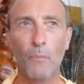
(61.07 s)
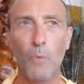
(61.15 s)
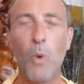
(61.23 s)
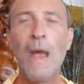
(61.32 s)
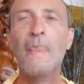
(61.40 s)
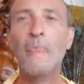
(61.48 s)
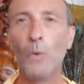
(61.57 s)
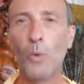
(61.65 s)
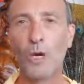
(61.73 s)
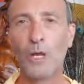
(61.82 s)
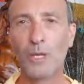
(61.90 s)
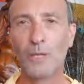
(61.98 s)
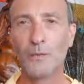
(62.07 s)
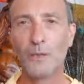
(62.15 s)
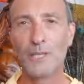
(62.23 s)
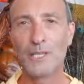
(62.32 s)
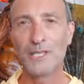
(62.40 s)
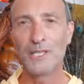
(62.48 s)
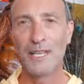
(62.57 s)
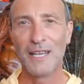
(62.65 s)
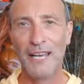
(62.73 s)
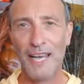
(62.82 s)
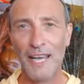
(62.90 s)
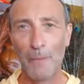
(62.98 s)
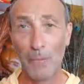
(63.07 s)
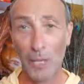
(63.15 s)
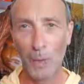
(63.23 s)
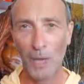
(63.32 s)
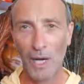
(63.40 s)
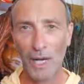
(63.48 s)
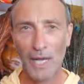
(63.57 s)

when the world was pure,